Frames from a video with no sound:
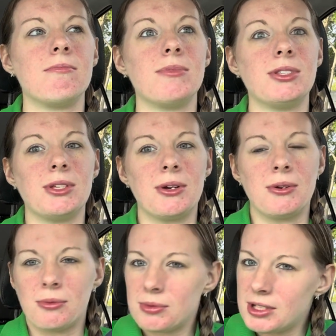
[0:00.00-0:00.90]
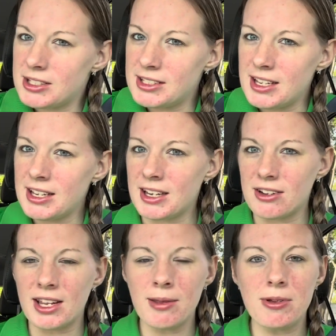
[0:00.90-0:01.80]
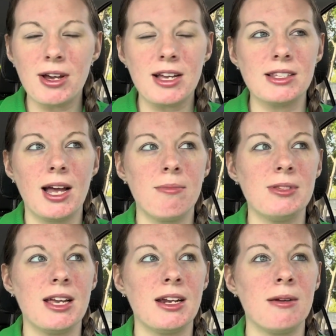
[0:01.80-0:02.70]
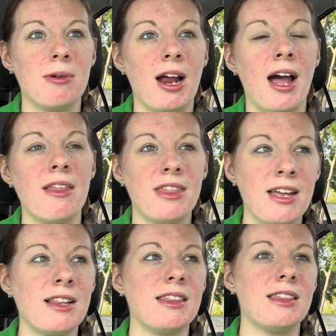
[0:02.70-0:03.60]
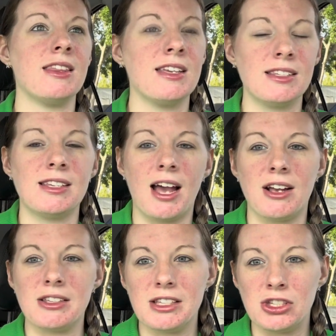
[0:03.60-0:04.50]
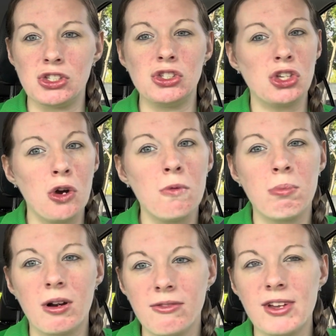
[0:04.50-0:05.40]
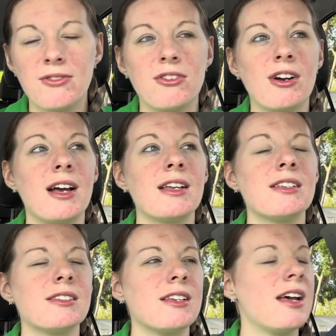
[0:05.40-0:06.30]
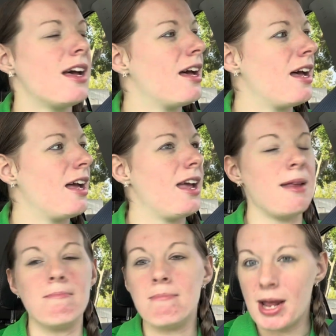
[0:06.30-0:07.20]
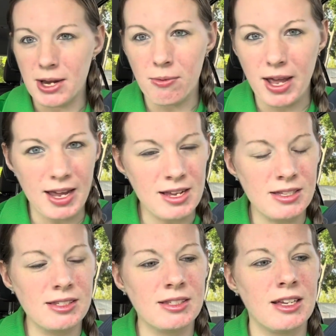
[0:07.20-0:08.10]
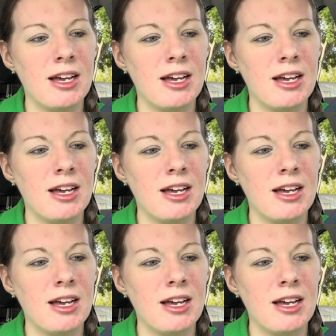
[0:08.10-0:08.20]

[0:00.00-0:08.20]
So we'll see, and I'll keep you guys updated. But I think this house is so perfect for us in many ways.